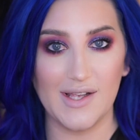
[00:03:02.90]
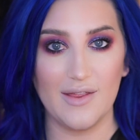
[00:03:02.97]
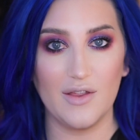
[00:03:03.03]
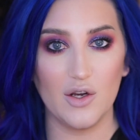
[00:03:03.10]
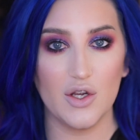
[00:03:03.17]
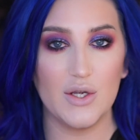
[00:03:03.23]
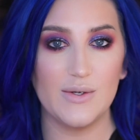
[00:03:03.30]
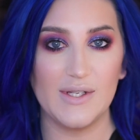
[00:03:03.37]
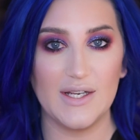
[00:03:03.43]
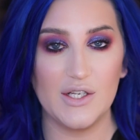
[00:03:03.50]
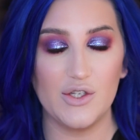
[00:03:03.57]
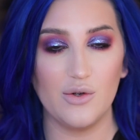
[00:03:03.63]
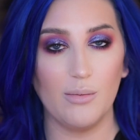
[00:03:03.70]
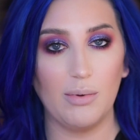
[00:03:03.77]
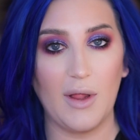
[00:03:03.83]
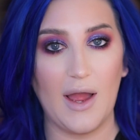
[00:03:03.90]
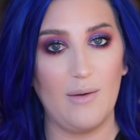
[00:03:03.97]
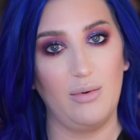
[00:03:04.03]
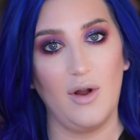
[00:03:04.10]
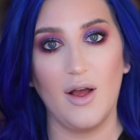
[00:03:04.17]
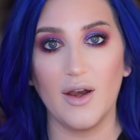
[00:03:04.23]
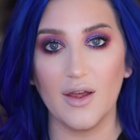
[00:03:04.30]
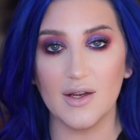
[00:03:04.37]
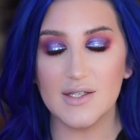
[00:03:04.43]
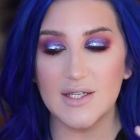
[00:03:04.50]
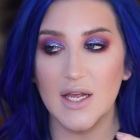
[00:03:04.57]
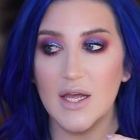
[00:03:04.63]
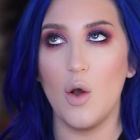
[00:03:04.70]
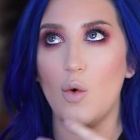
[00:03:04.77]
that they're using to apply products,